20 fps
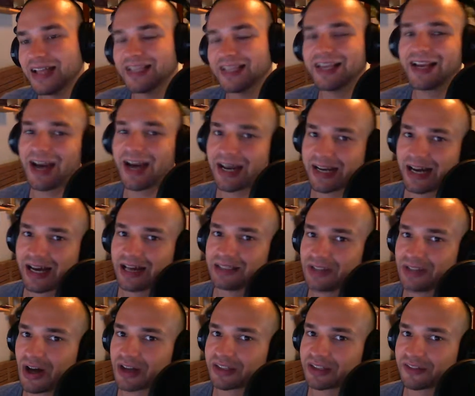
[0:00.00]
you gotta
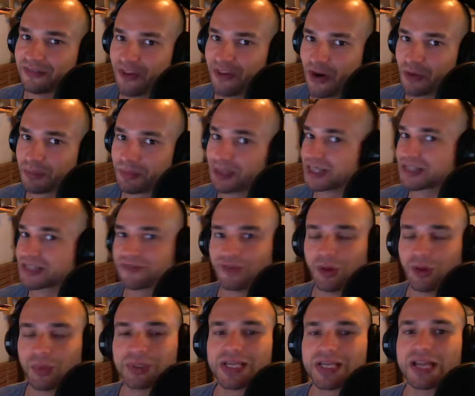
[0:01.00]
unlock the phone because the
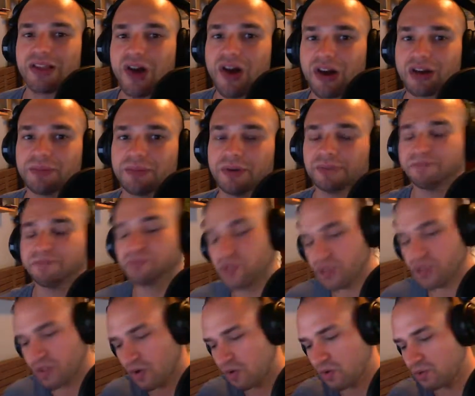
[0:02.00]
phone was not lockable.
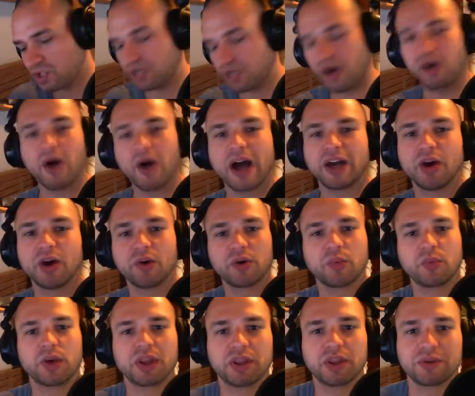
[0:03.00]
So, I go to
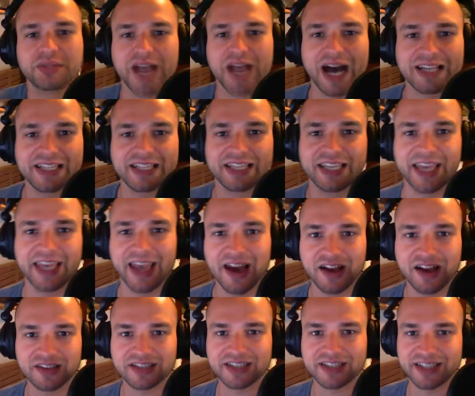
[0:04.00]
one of those guys at the
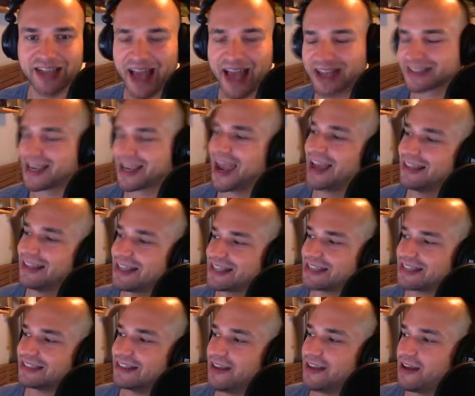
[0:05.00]
kiosks and ask, hey,
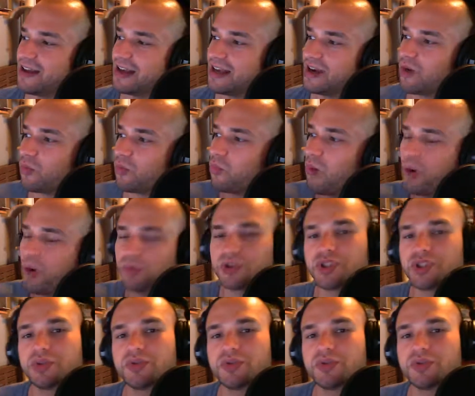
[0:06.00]
listen, what would